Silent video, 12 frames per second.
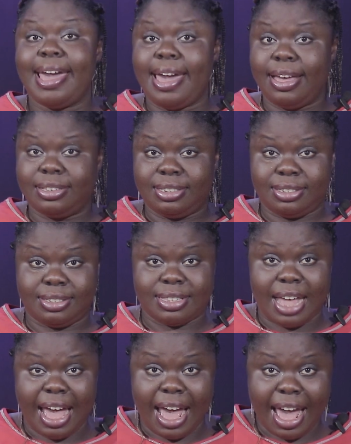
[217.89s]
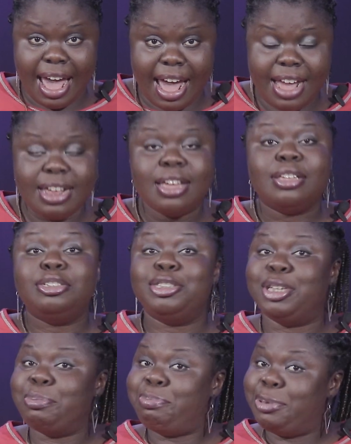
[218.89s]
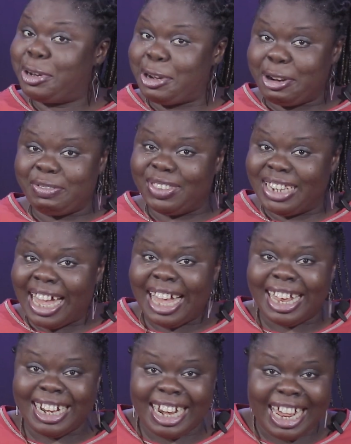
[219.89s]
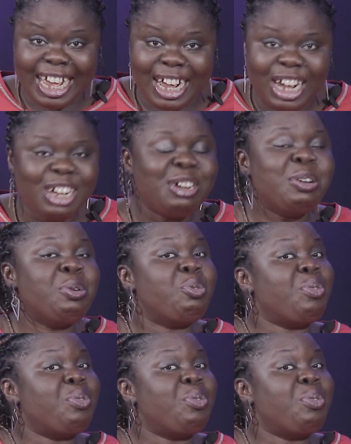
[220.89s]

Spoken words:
Esther, the book of Daniel.